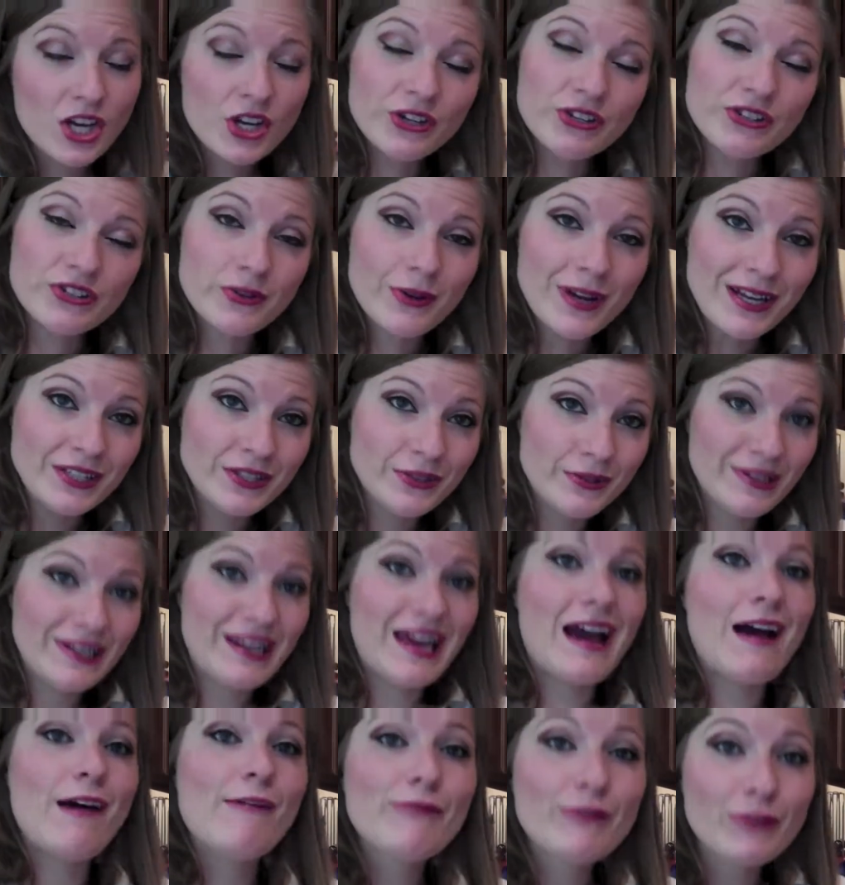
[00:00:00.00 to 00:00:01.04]
So I do it
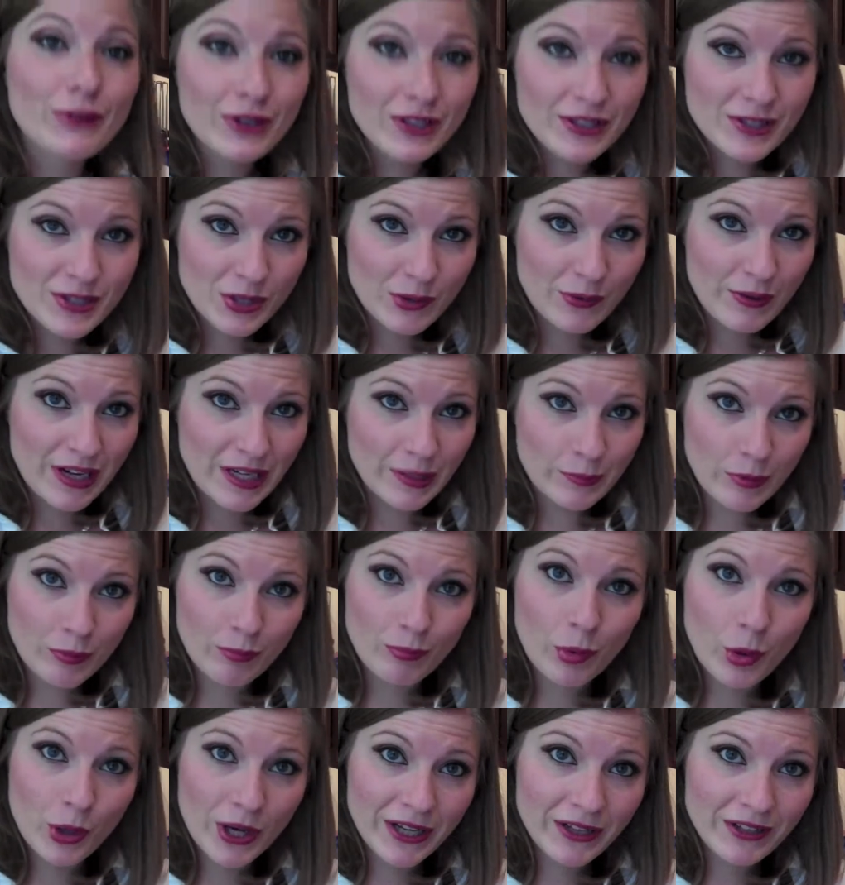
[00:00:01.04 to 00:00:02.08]
after it's already been
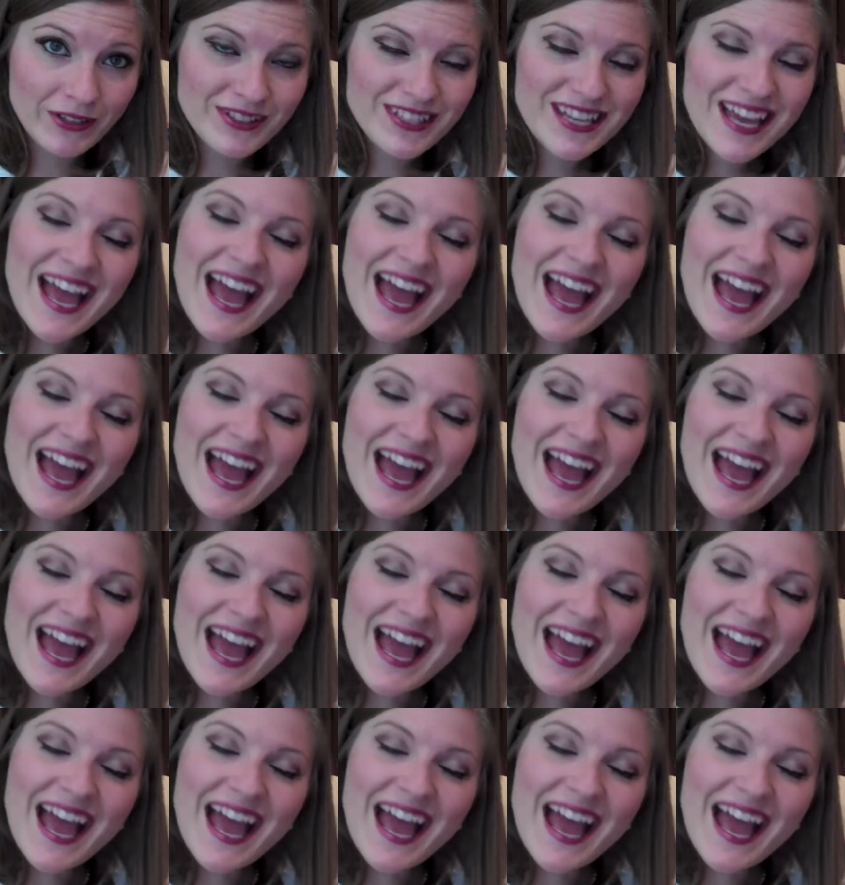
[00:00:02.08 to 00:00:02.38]
boiled.